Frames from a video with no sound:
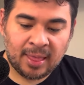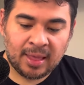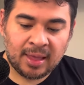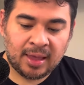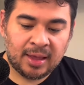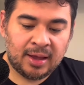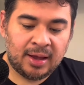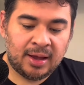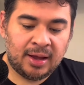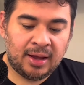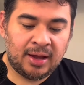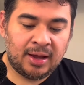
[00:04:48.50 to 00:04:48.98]

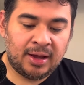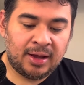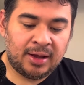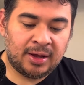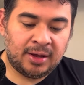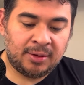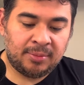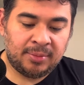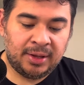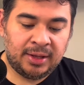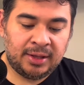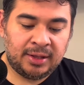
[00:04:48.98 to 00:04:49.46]

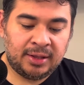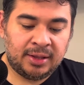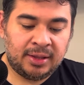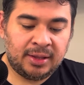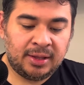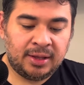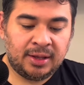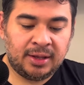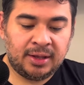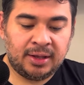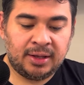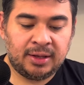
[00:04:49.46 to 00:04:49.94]
And
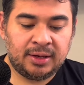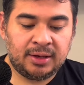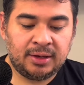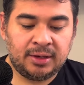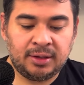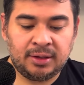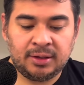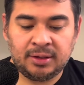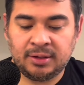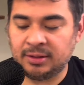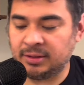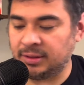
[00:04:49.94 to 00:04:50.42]
then
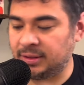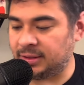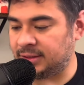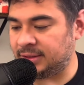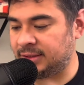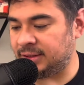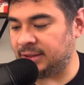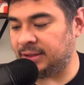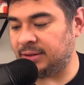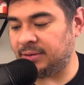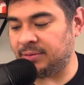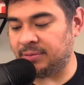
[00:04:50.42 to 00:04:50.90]
let's
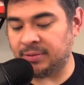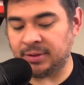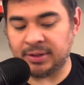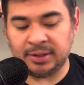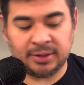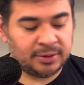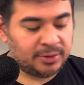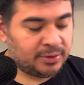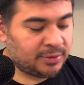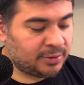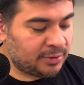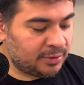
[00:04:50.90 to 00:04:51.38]
see what
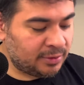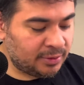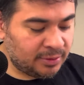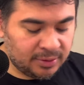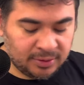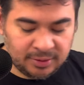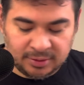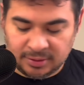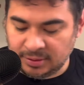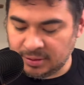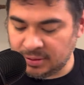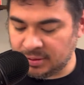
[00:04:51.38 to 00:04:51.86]
else.
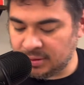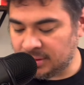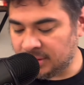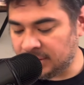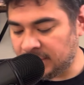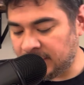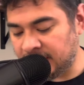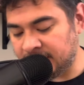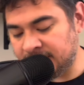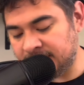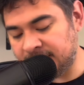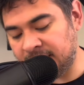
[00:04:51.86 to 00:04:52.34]

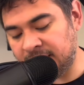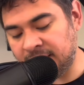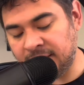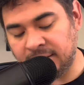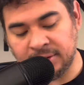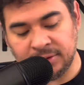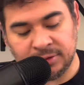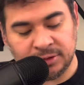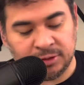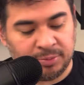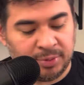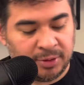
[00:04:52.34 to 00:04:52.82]
Like I said,
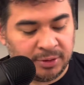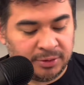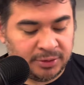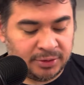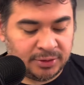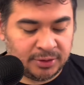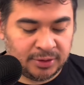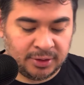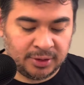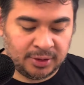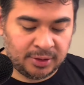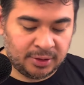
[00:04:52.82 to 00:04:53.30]
there's a
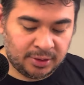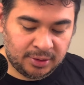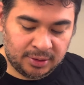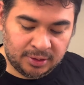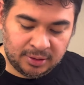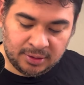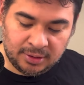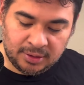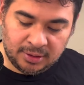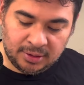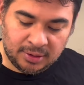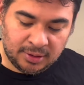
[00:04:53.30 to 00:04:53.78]
poster.
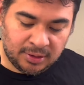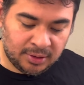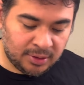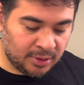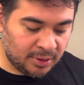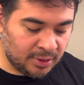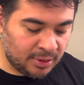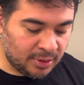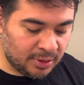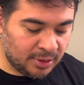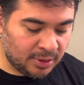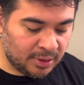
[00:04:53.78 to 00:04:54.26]

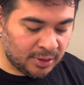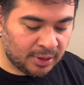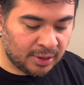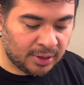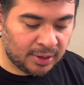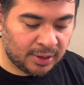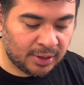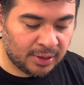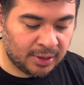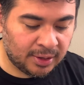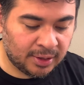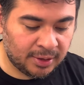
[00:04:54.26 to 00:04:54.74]

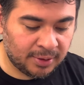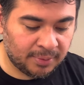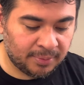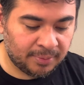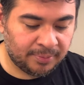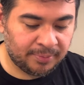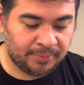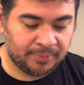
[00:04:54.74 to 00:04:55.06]
I'm